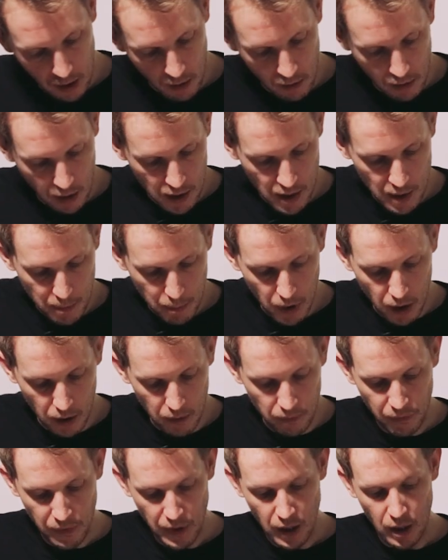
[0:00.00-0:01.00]
in the right
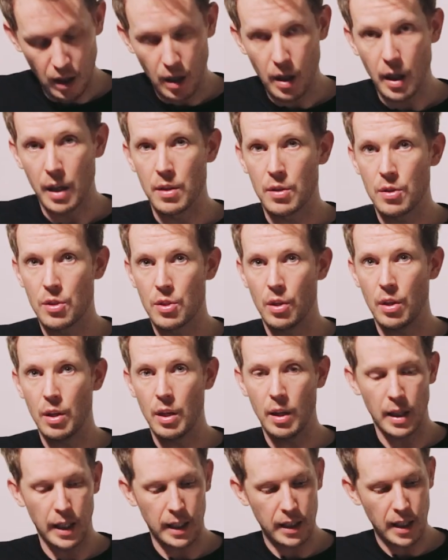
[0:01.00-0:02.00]
spot and turn
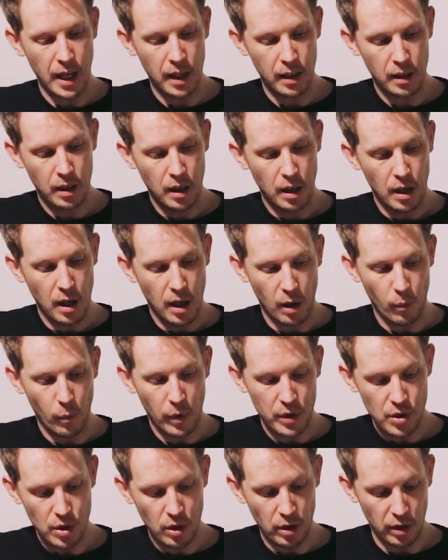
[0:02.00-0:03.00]
it like that. And
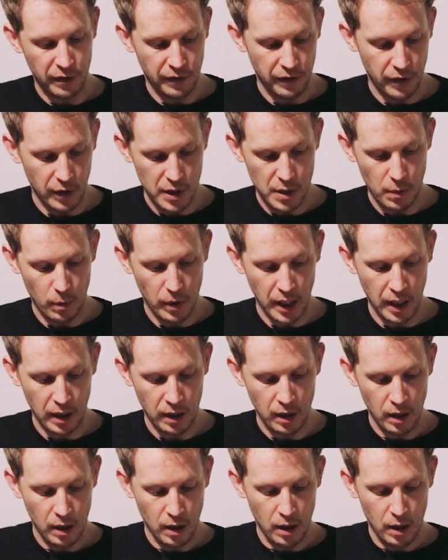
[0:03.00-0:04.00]
once you've got the first one
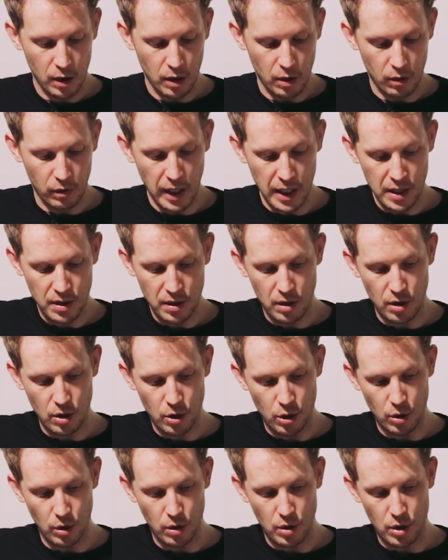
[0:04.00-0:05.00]
in, the rest
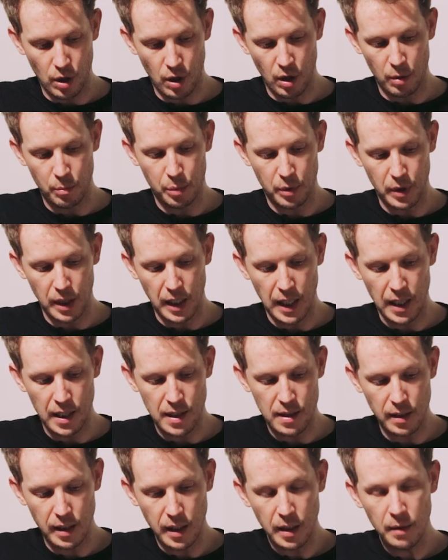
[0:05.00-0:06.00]
should turn pretty
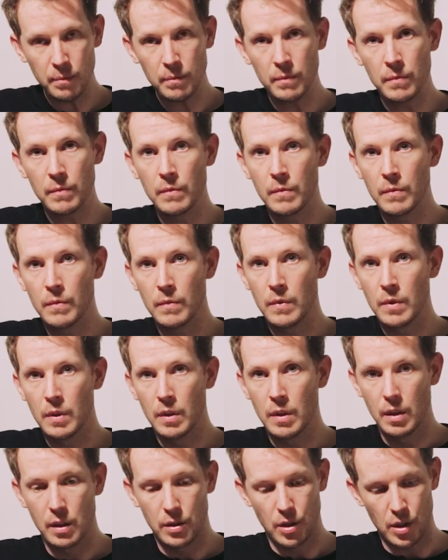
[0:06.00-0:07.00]
easily,
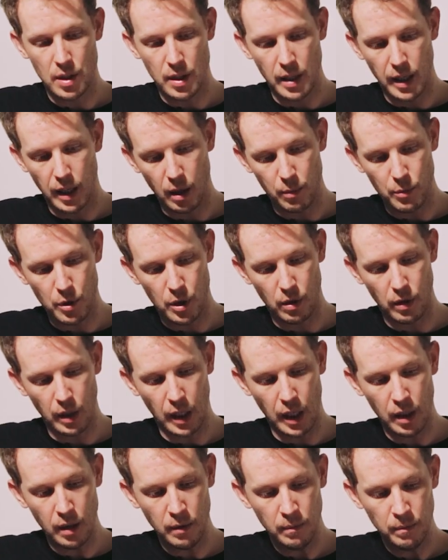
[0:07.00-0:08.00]
just like I'm
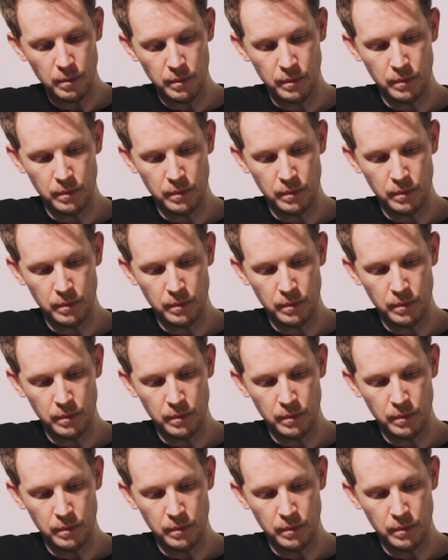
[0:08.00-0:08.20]
showing here.